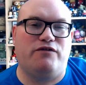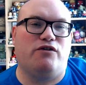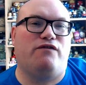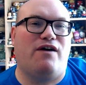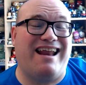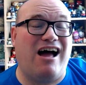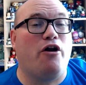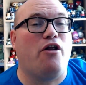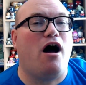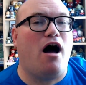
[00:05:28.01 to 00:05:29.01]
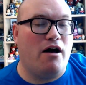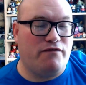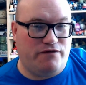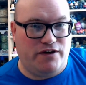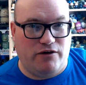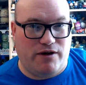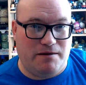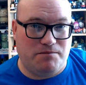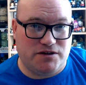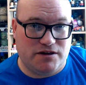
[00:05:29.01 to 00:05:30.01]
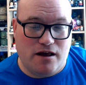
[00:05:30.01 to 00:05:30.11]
You'll find that on our other video games